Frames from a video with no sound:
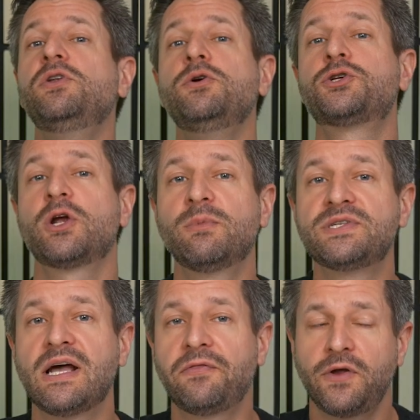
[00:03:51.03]
new
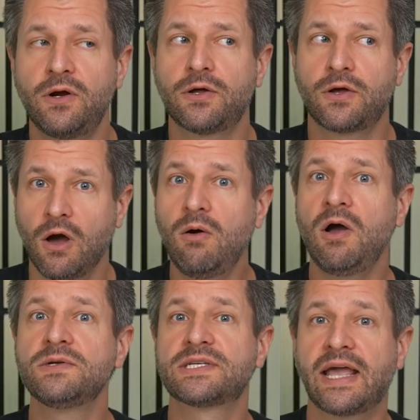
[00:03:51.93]
streamers out there,
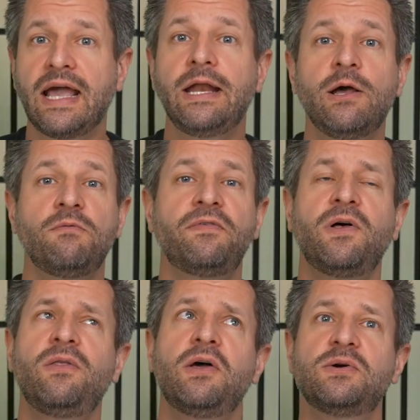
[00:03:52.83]
co-host can help
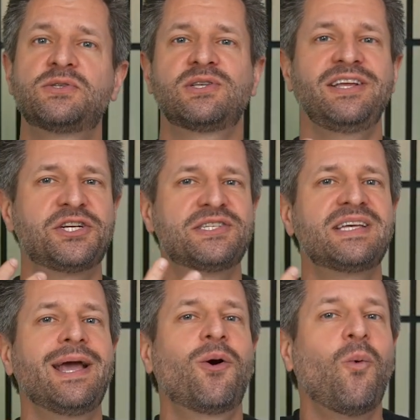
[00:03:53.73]
fill those, let's just
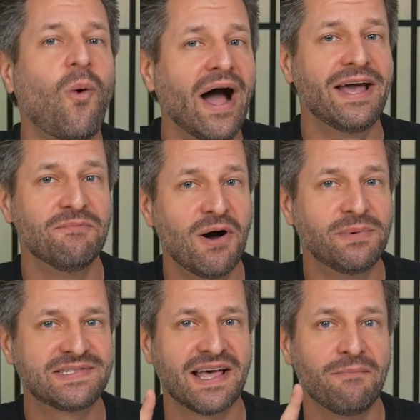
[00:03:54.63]
say, quiet
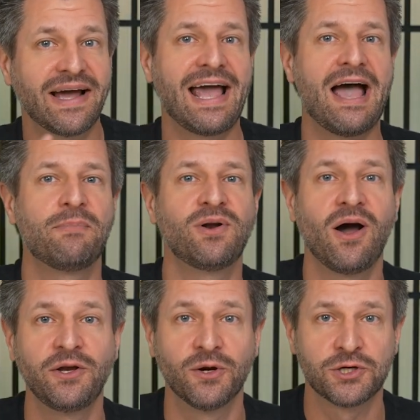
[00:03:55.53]
moments that might happen
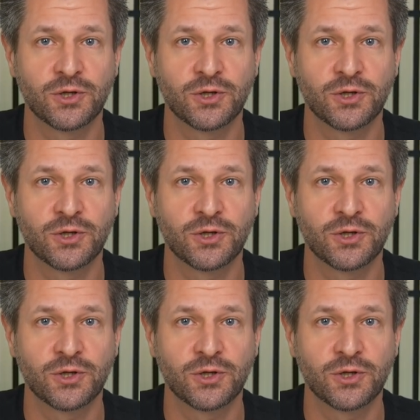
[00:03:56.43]
on your